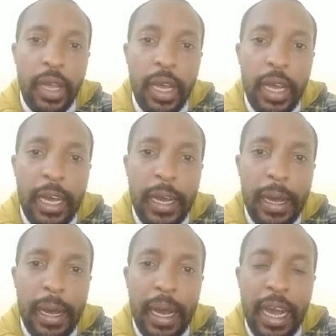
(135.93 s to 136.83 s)

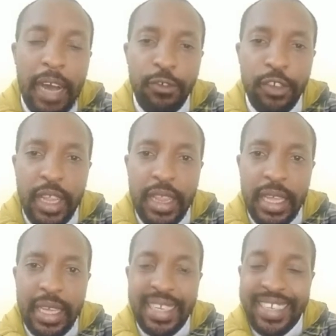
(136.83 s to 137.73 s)
After
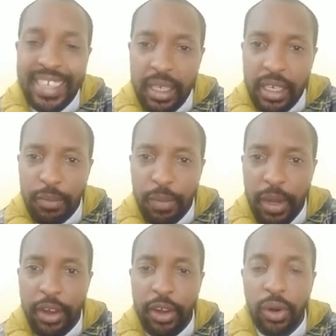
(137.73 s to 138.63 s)
the secret
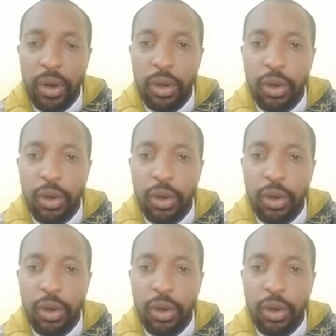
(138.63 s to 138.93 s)
burial